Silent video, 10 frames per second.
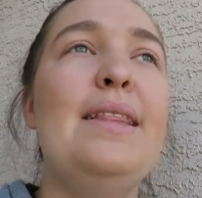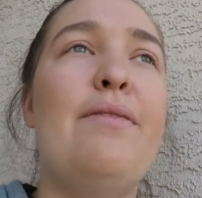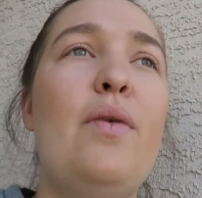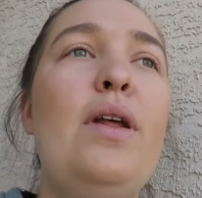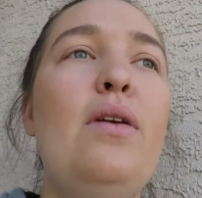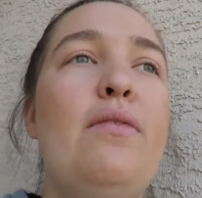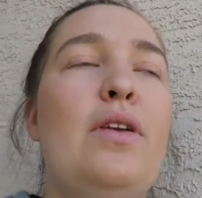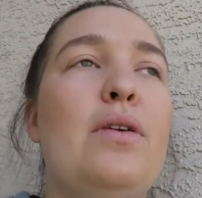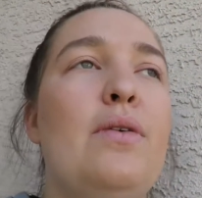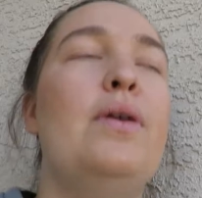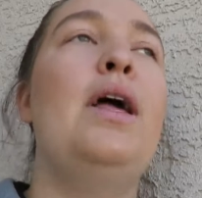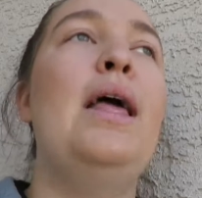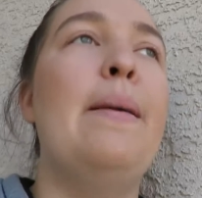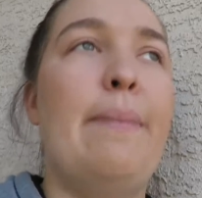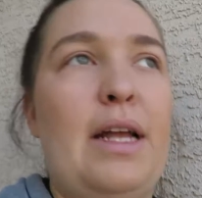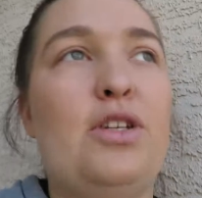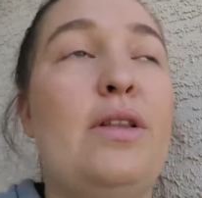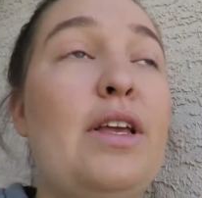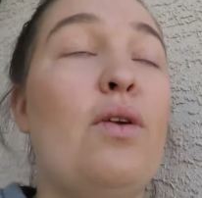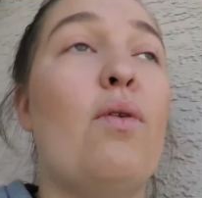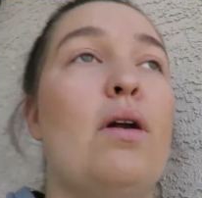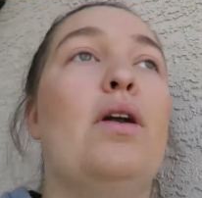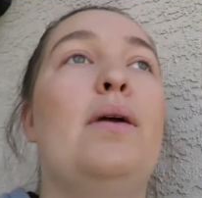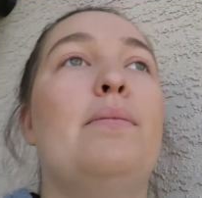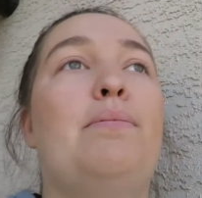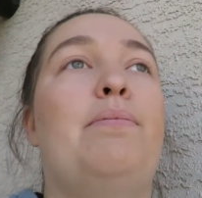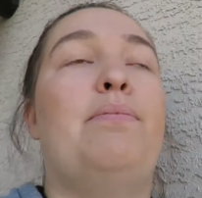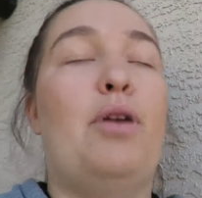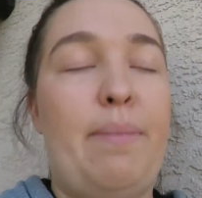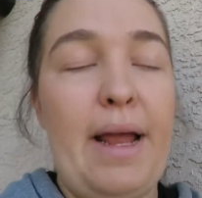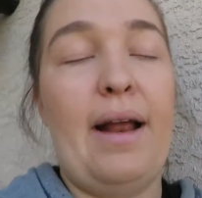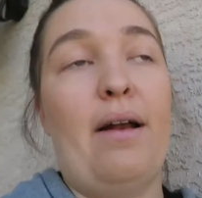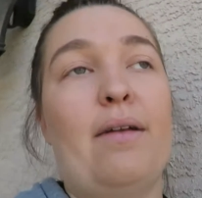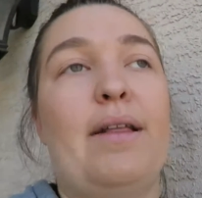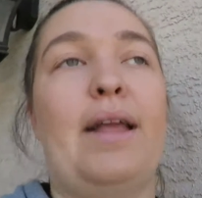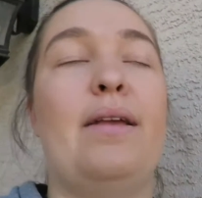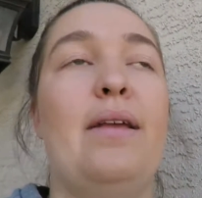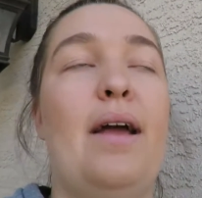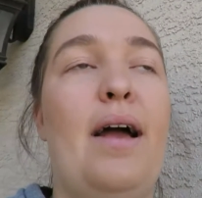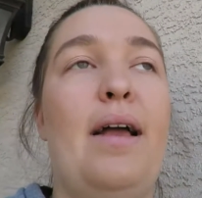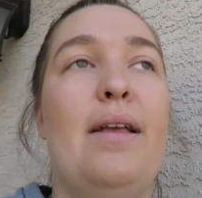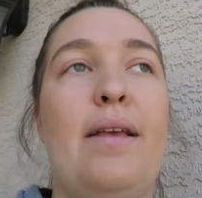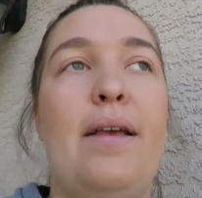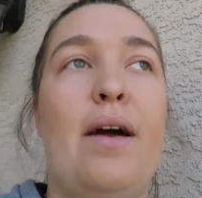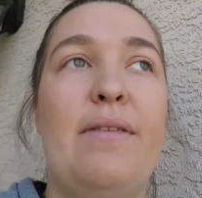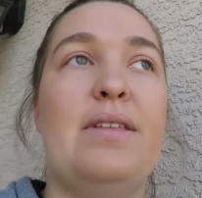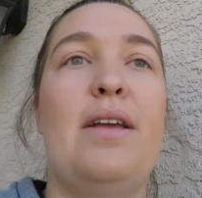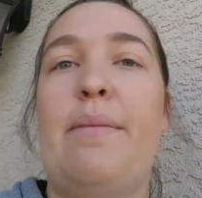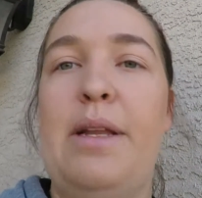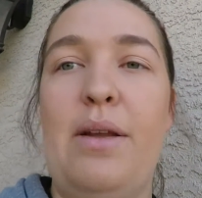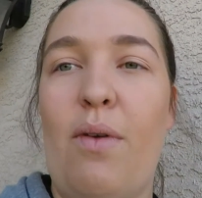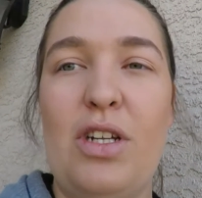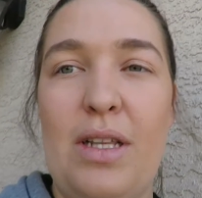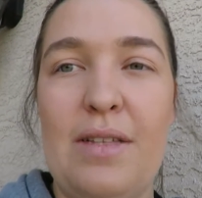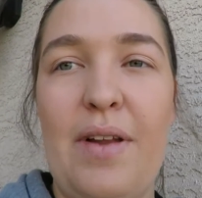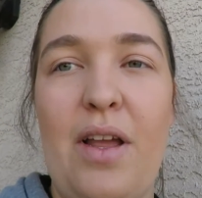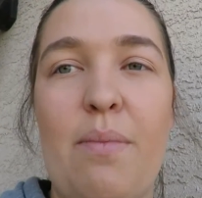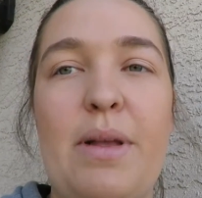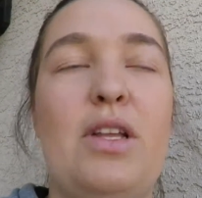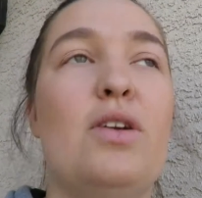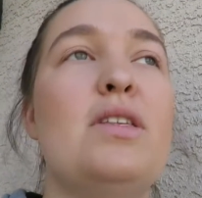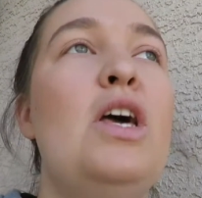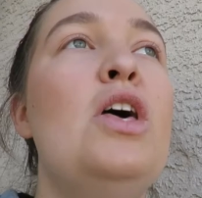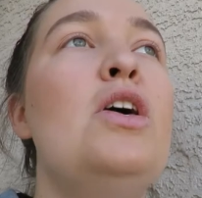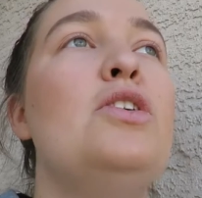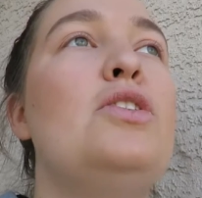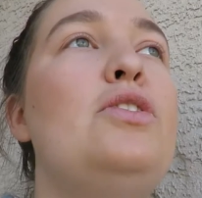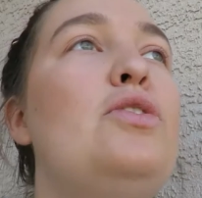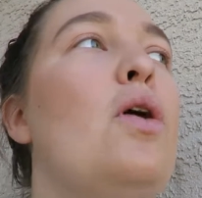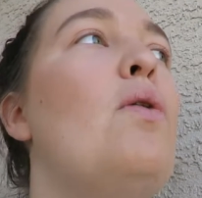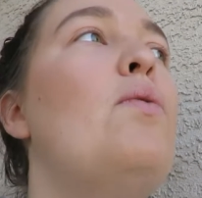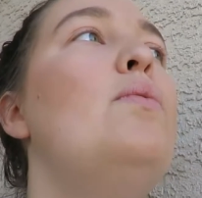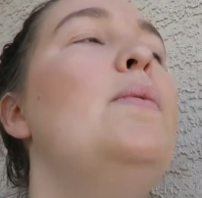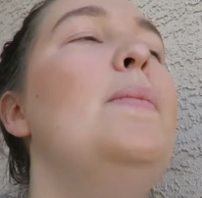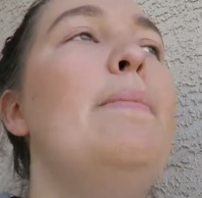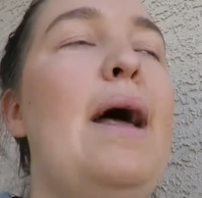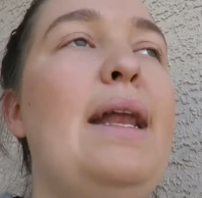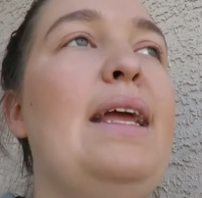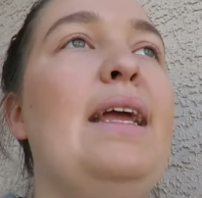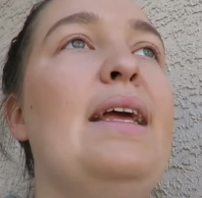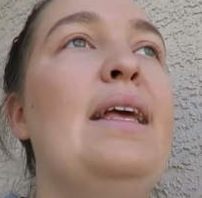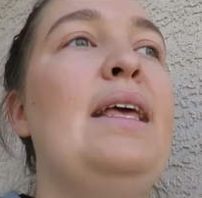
the phone interview, make sure that you're prepared. Like, obviously, I mean, you're watching this video, but there's so many